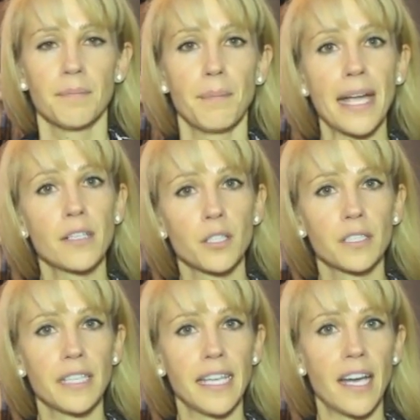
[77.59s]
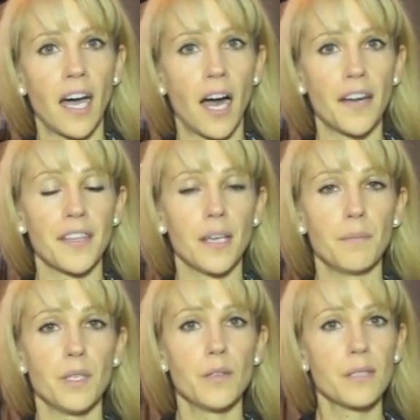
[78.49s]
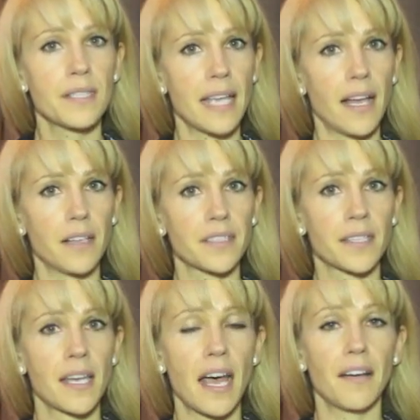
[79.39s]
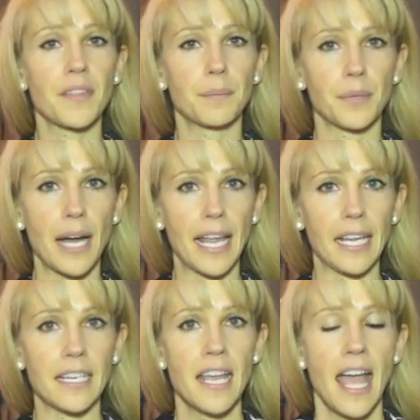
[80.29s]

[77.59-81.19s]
Microglia are the immune cells of the brain,